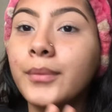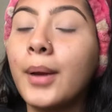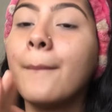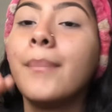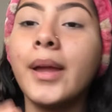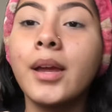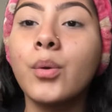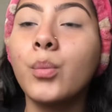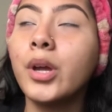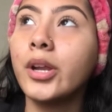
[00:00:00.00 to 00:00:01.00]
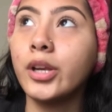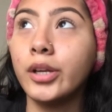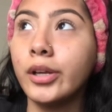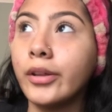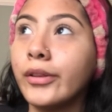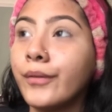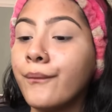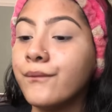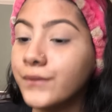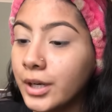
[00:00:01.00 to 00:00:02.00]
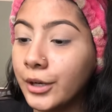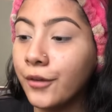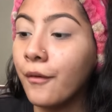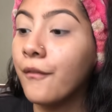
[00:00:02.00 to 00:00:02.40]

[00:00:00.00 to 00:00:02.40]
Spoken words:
I'm back with another video.